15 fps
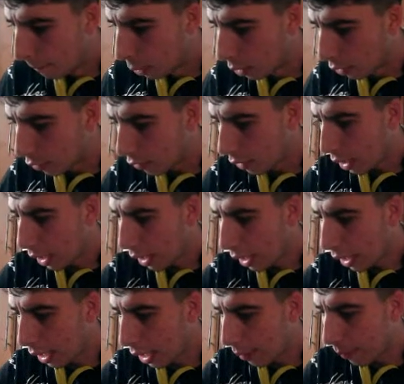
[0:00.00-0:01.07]
but
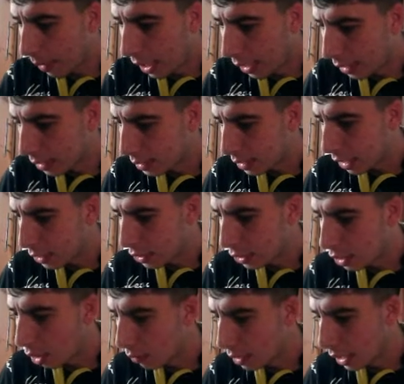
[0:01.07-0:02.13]
at this stage,
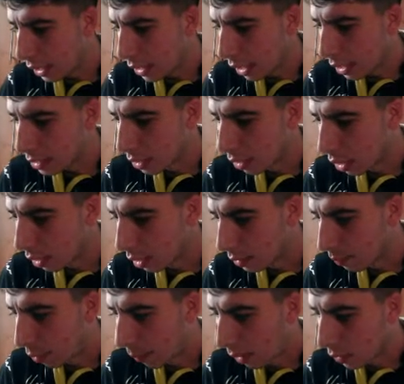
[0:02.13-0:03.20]
there's no details on
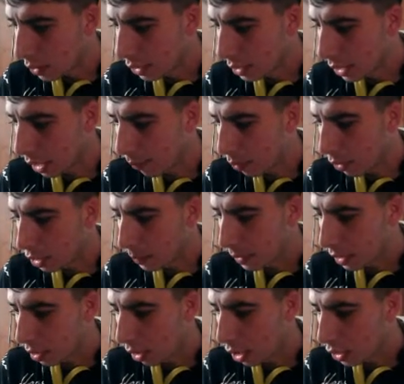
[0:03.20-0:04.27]
the promotion CM Punk has
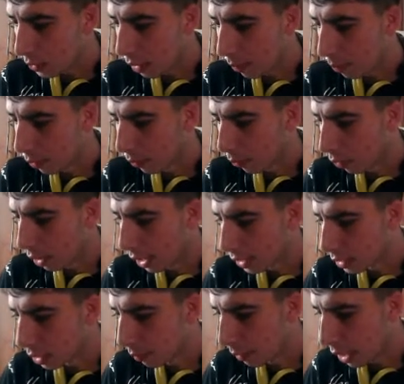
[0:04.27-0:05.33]
been talks with, but one
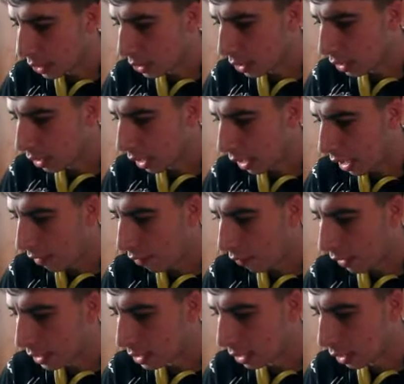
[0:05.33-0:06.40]
has to imagine that
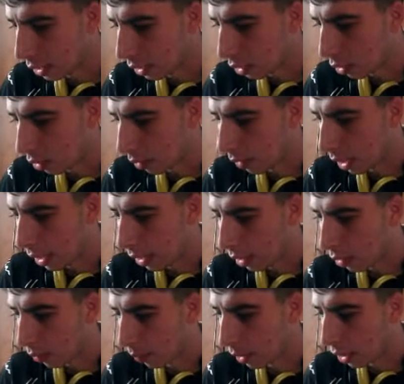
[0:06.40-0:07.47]
every wrestling on
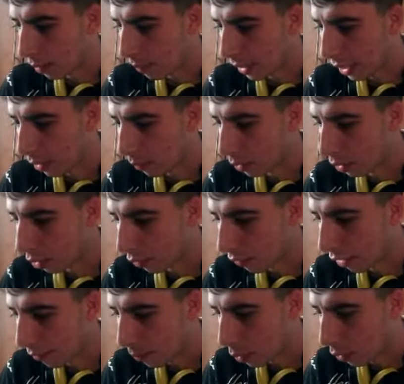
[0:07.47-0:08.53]
the company on the planet would
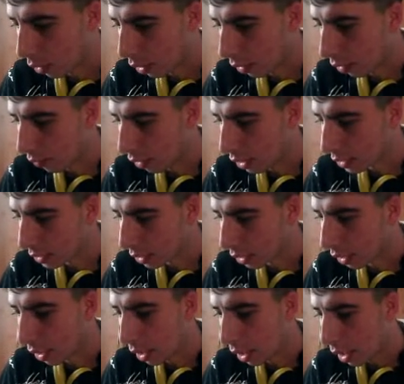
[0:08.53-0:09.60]
love to have Punk on their
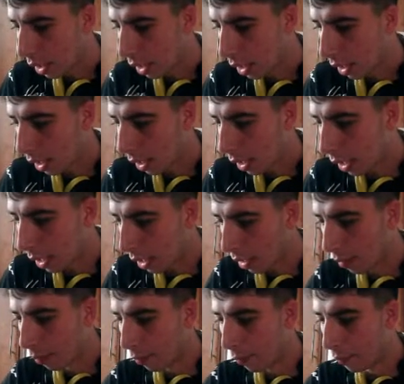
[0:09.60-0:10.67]
roster.
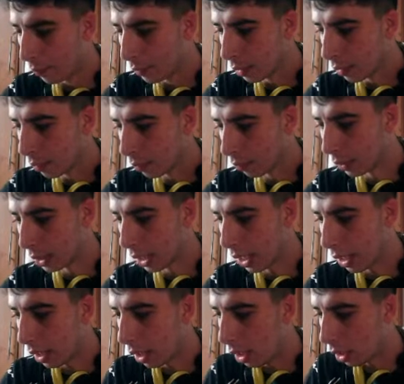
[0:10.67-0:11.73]
But
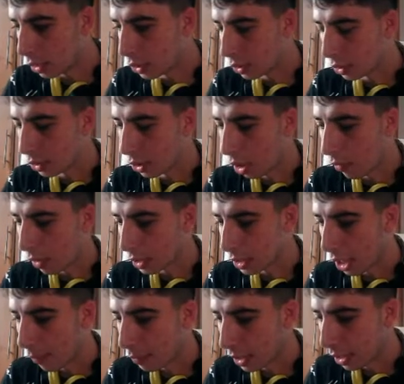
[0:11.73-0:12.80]
yeah, Sean
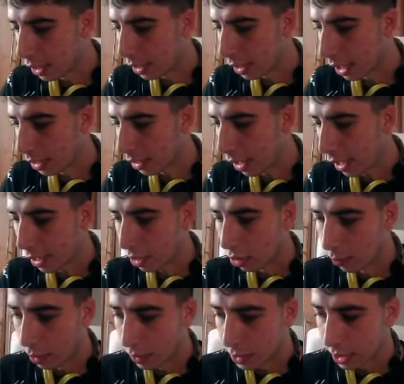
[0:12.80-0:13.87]
Ross Sapp did indicate that
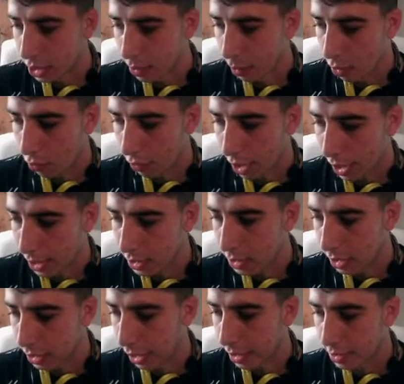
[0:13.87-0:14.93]
AEW seems the most
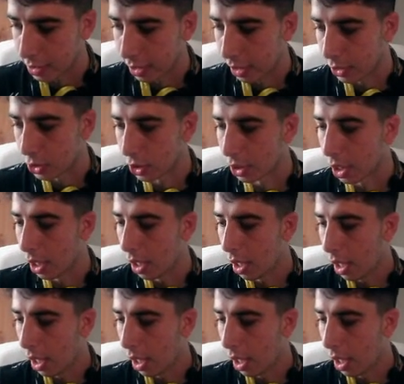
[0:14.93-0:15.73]
realistic destination,